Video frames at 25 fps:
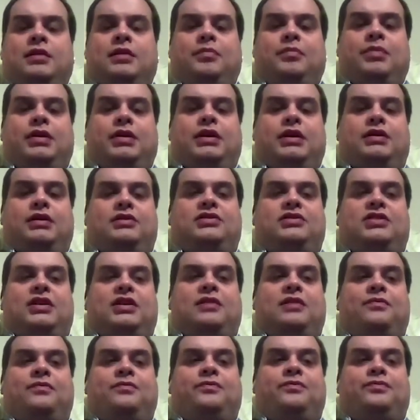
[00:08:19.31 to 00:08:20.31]
But
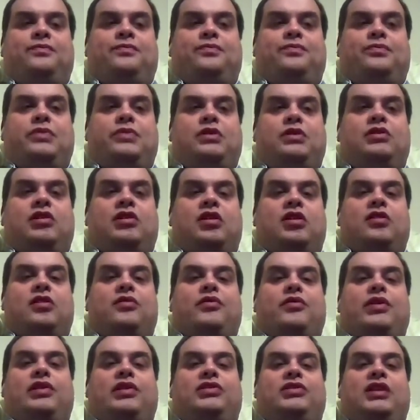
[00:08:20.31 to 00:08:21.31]
you look at
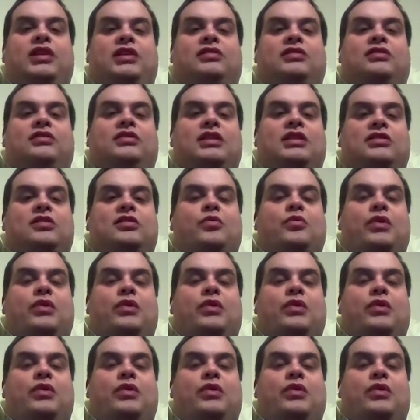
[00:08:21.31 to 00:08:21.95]
a D series engine,